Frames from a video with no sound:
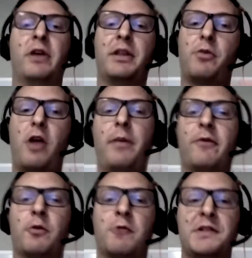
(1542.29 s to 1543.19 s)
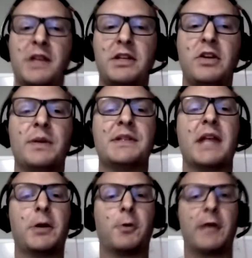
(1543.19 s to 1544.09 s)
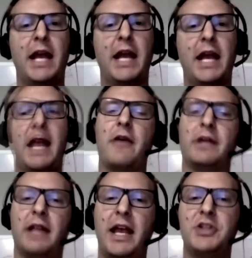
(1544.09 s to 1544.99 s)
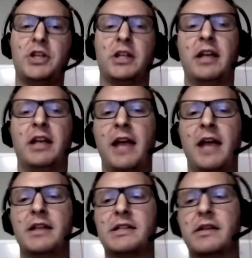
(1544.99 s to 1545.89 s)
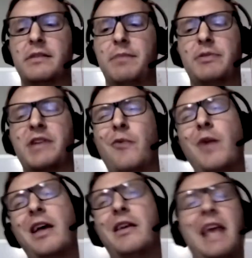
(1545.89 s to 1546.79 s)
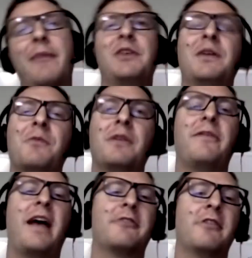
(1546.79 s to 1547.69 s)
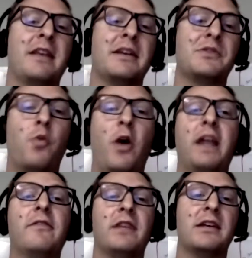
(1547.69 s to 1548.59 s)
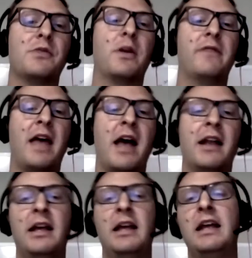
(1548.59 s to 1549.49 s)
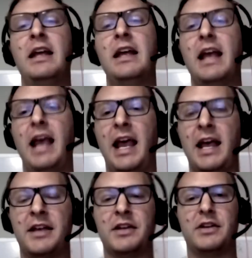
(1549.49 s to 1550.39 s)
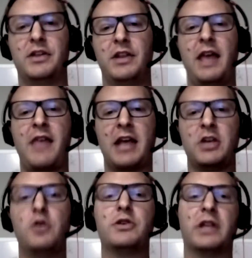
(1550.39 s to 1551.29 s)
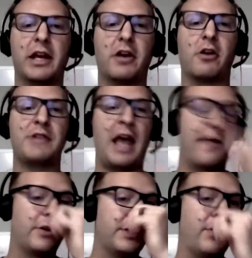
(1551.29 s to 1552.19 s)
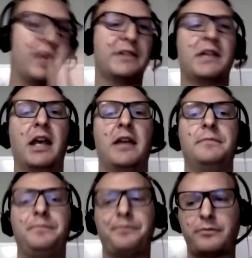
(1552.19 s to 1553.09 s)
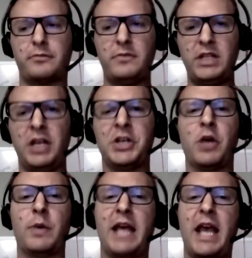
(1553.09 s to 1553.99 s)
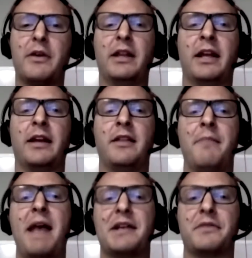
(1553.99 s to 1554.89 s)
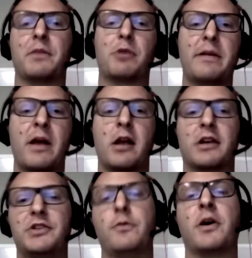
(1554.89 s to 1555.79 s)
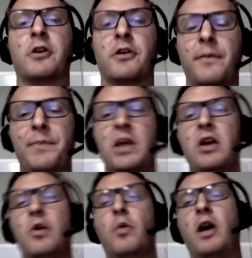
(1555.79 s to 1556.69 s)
And the problem everyone runs into is they create this calculation, and then people say, well, yeah, but you didn't really factor in this. What if this? What if that? And that usually occurs after someone has said, we calculated the mass of the prebiotic soup on Earth. Mm-hmm.